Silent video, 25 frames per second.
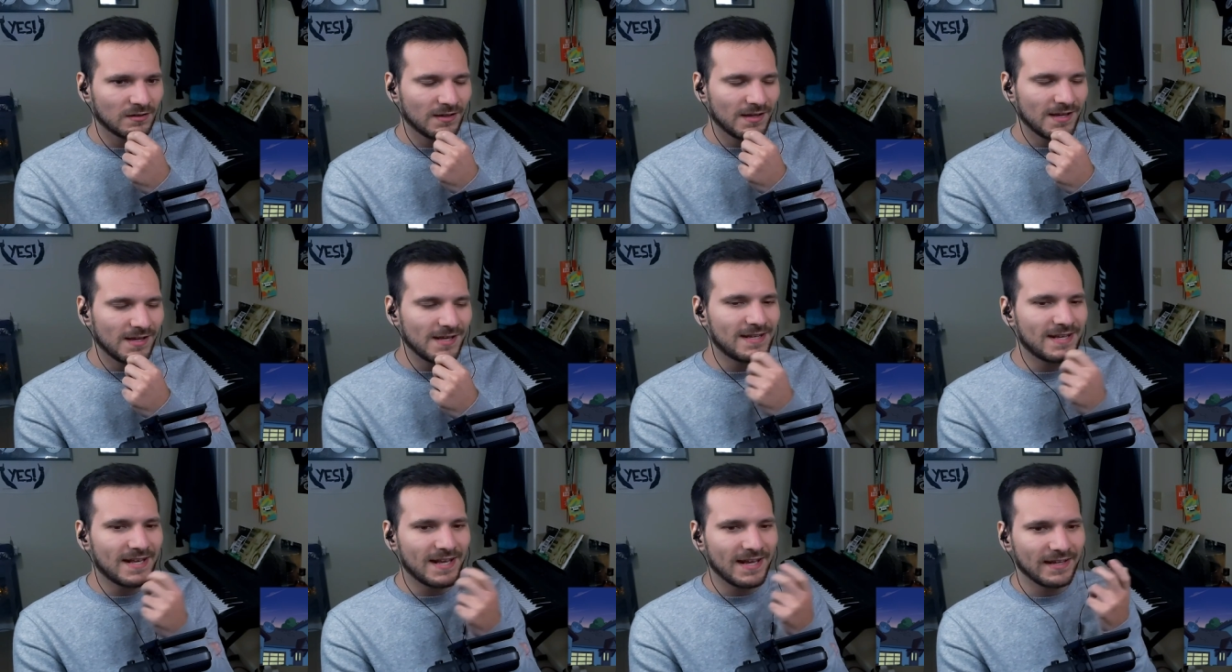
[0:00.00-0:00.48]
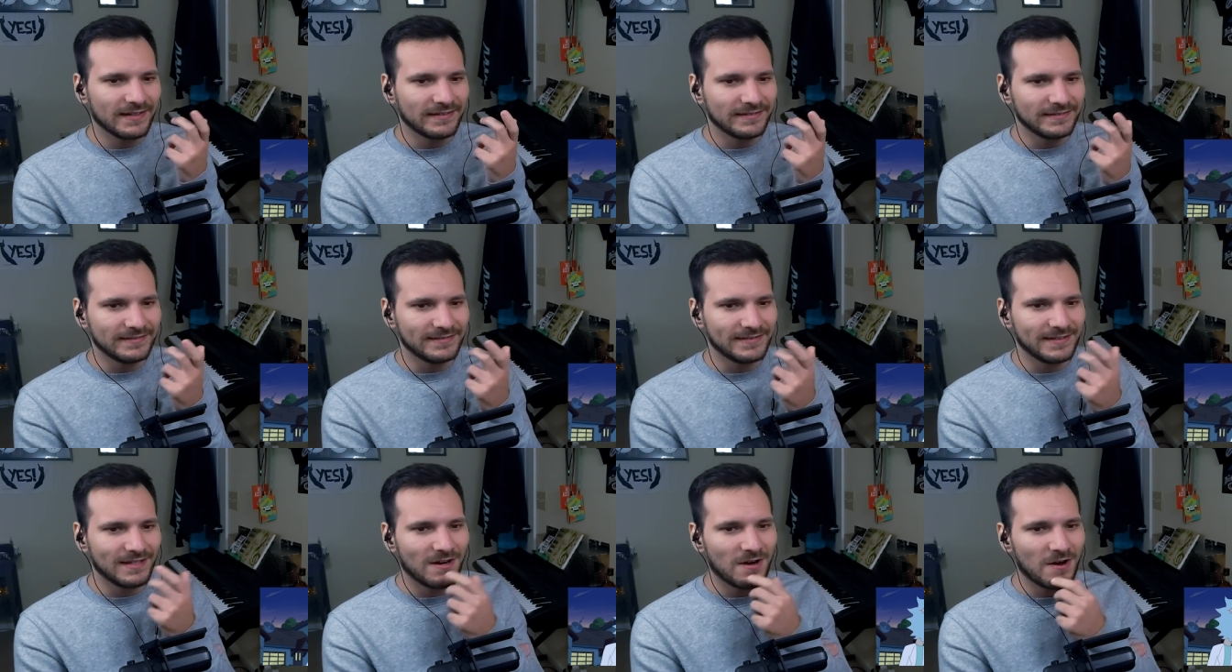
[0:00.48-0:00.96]
He can't...
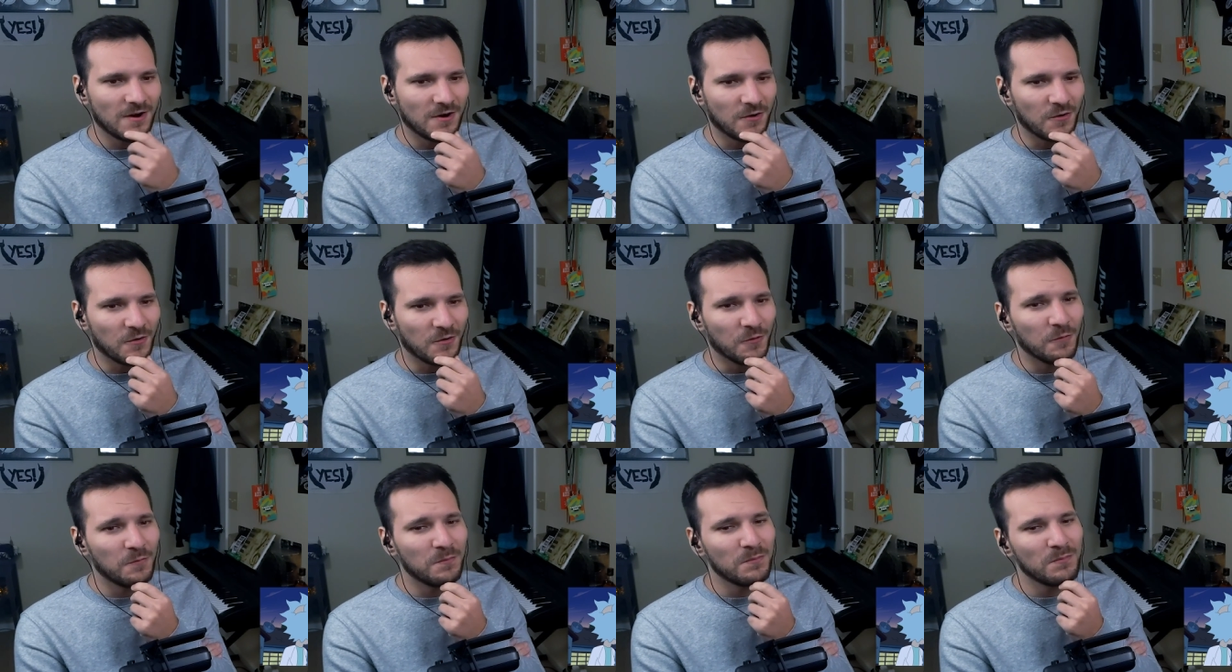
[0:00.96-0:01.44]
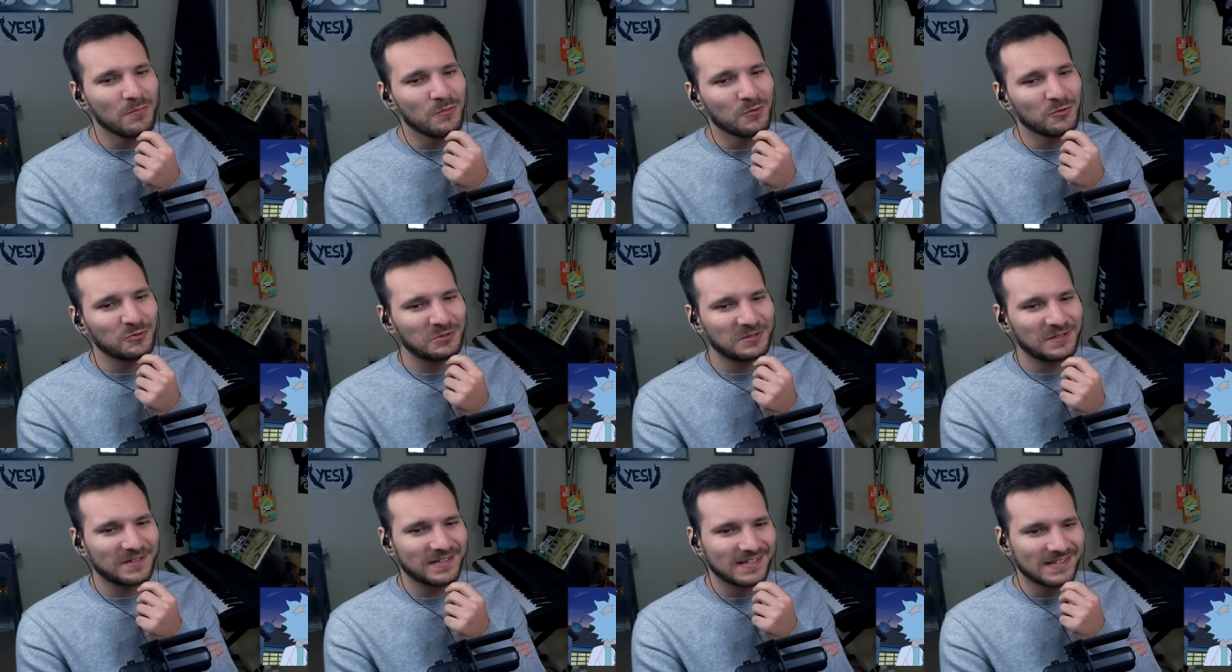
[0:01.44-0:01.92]
Oh,
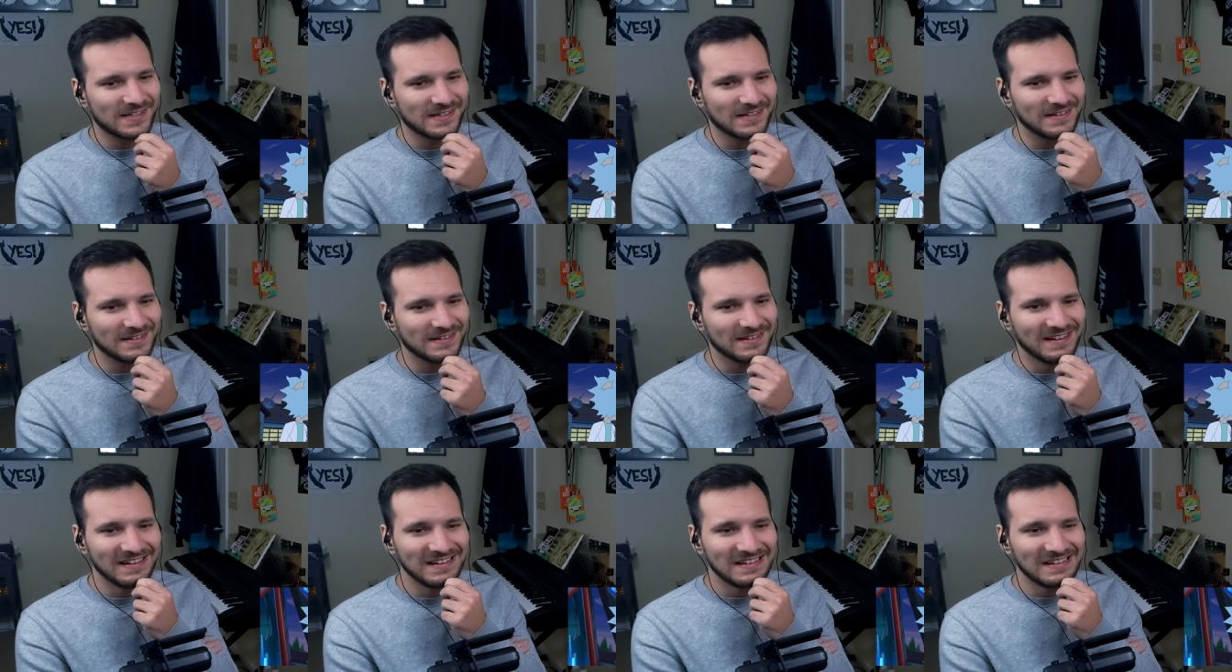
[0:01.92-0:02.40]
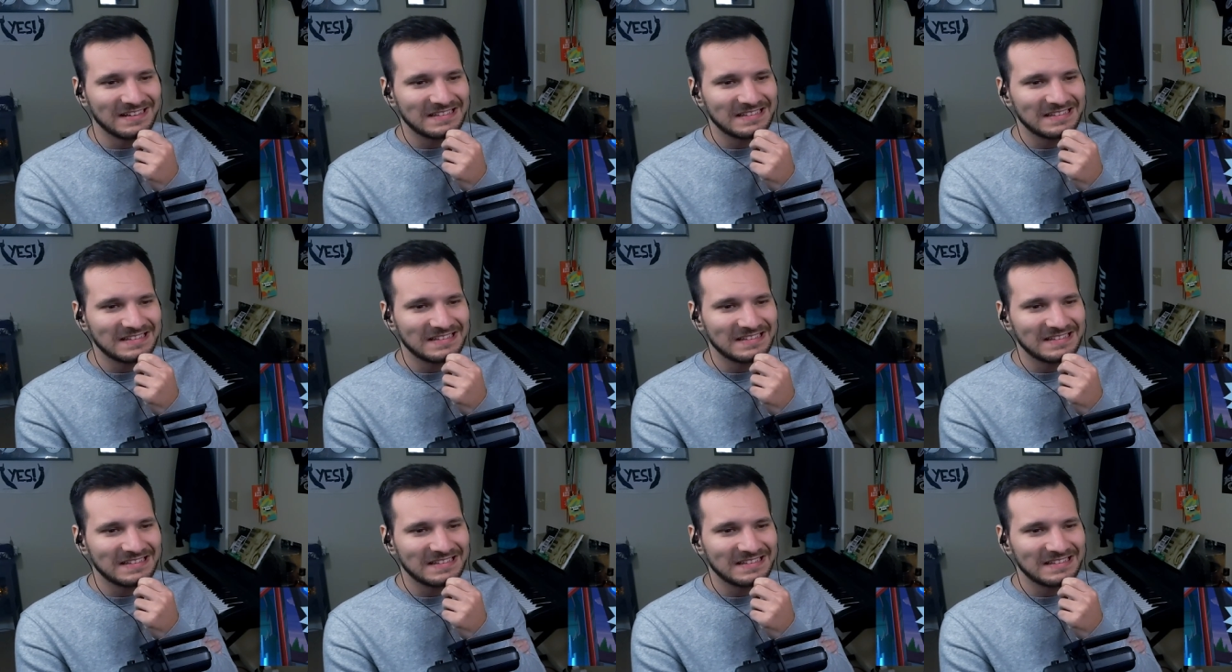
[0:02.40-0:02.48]
Morty.